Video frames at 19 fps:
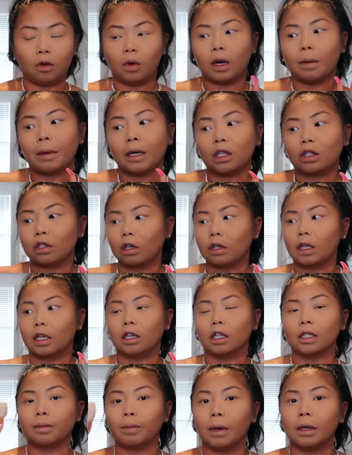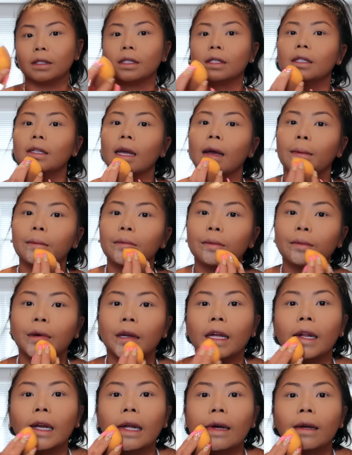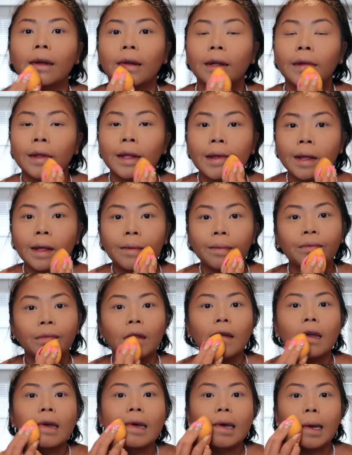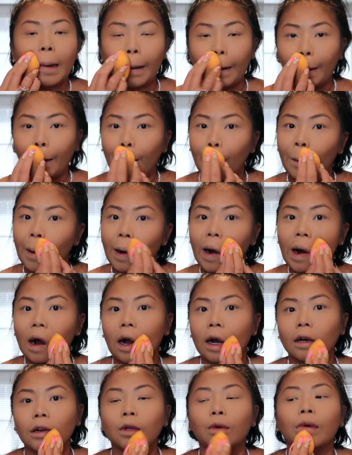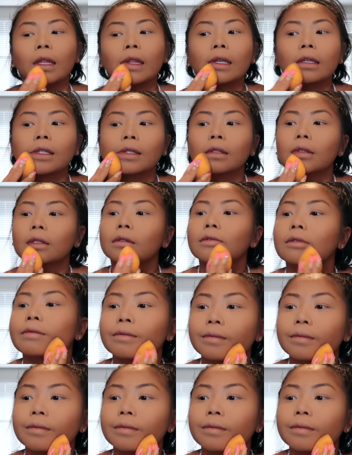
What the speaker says: You want to make sure that your sponge is damp when you are doing this.